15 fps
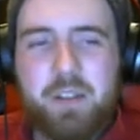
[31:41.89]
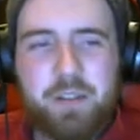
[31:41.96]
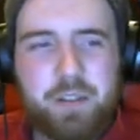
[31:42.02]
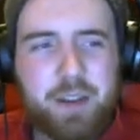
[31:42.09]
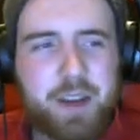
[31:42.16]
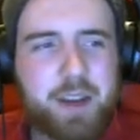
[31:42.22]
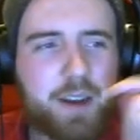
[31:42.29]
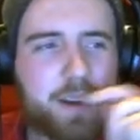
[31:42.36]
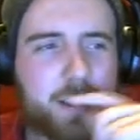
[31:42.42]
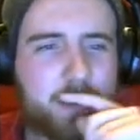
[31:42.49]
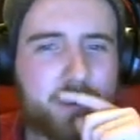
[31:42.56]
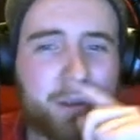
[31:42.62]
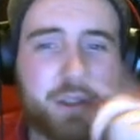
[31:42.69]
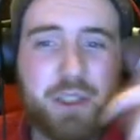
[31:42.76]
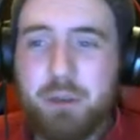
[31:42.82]

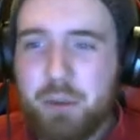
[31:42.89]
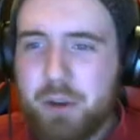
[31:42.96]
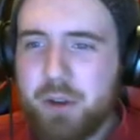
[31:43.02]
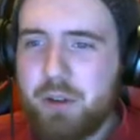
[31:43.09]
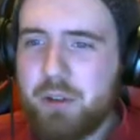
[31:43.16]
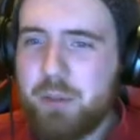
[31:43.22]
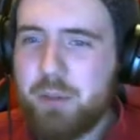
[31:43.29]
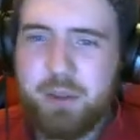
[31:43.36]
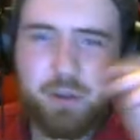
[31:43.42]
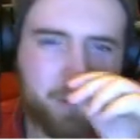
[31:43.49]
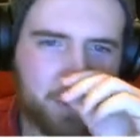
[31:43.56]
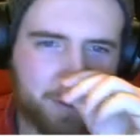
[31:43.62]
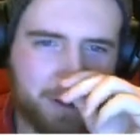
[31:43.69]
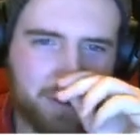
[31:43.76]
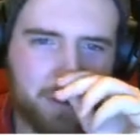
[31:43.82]
We'll see what we're going to be doing
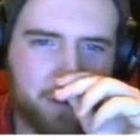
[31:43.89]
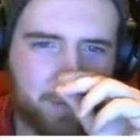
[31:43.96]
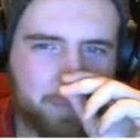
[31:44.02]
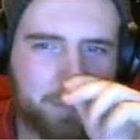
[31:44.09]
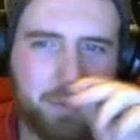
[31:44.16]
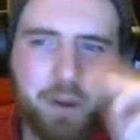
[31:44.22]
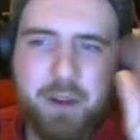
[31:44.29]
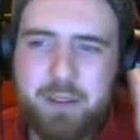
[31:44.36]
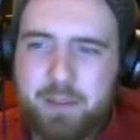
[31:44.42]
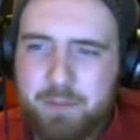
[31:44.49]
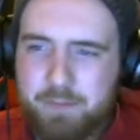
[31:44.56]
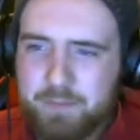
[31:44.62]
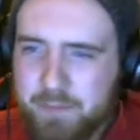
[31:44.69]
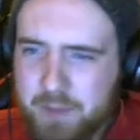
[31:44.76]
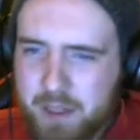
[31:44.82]
tomorrow. But
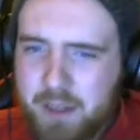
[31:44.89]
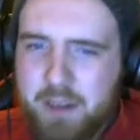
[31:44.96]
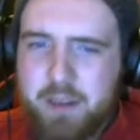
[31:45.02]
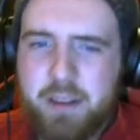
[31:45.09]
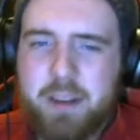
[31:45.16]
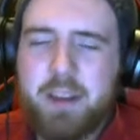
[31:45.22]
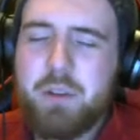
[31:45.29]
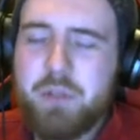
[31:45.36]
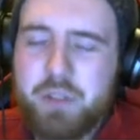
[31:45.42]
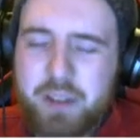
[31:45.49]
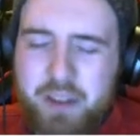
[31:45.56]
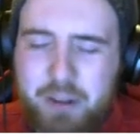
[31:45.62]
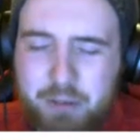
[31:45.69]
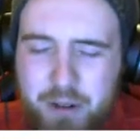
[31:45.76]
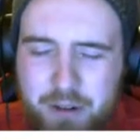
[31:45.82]
thank you guys for
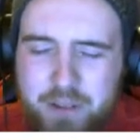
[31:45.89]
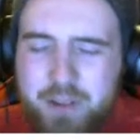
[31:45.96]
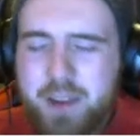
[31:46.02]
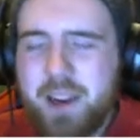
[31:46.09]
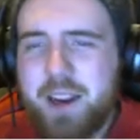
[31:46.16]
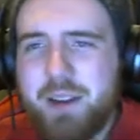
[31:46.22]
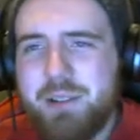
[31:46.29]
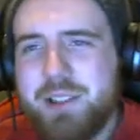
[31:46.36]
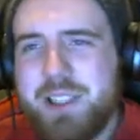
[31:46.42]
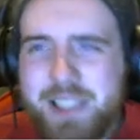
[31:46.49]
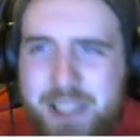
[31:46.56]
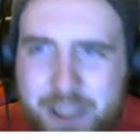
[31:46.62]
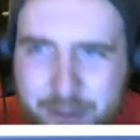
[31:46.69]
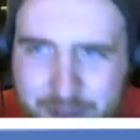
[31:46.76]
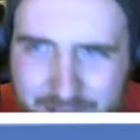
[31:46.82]
sticking around. And I will
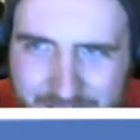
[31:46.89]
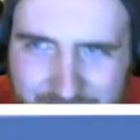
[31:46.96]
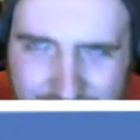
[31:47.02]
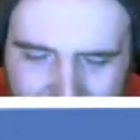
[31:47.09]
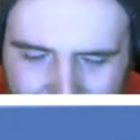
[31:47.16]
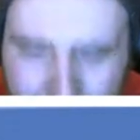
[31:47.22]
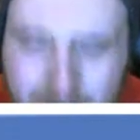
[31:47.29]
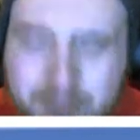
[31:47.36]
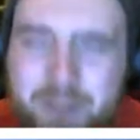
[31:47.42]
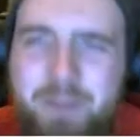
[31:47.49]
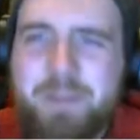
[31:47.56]
see you again tomorrow.